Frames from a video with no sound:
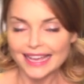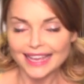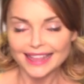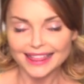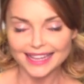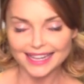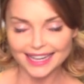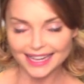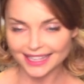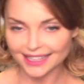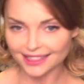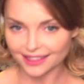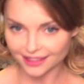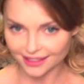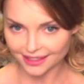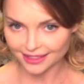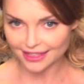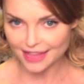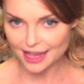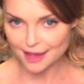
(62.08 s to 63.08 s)
Then I
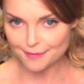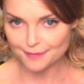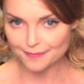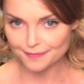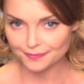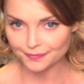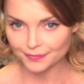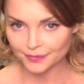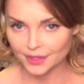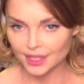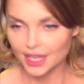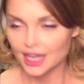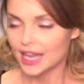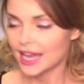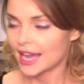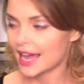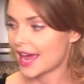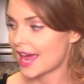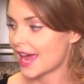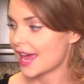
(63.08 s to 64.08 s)
clean them
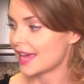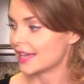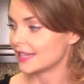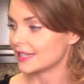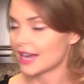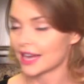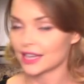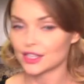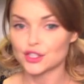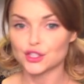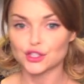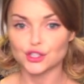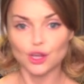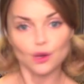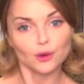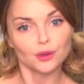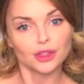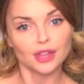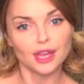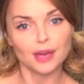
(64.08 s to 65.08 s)
and I
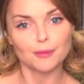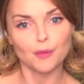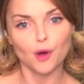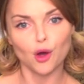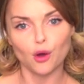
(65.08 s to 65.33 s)
soak them